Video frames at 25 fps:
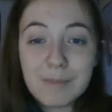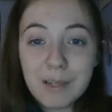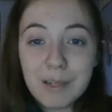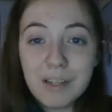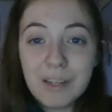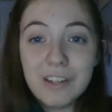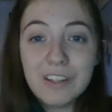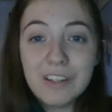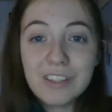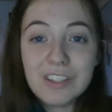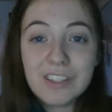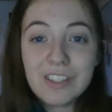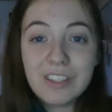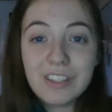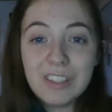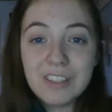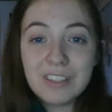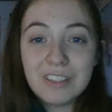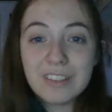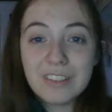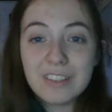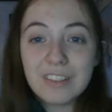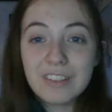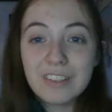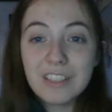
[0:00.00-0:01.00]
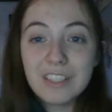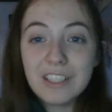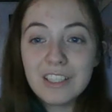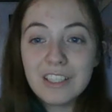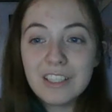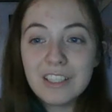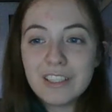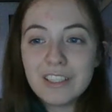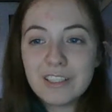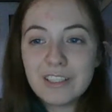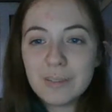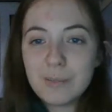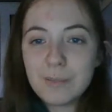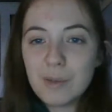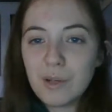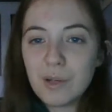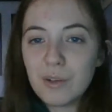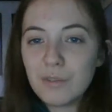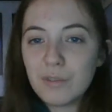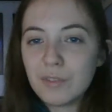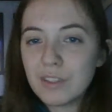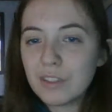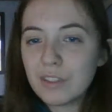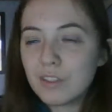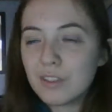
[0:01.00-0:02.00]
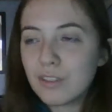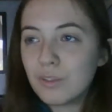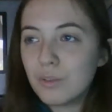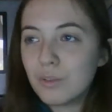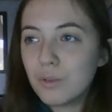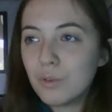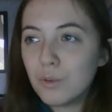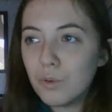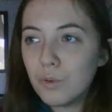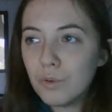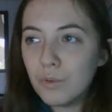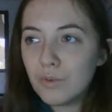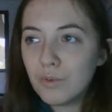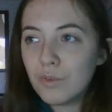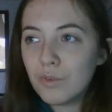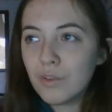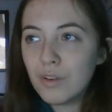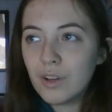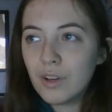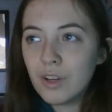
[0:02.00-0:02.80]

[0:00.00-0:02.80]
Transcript: but she's the perfect sort of